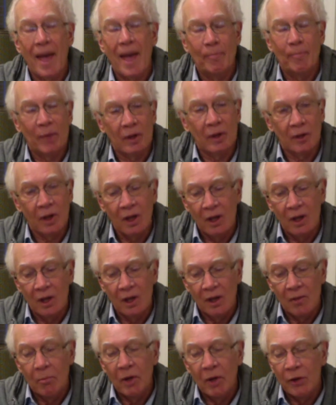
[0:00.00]
happened,
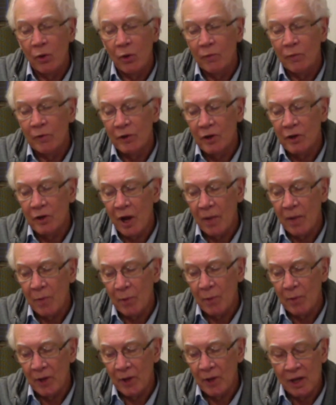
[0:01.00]
but over time,
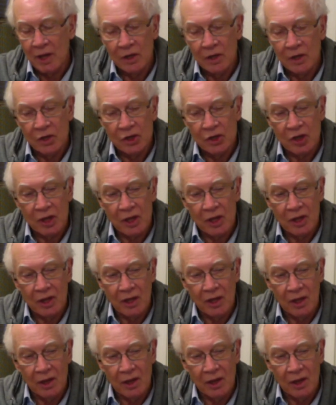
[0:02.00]
I began to see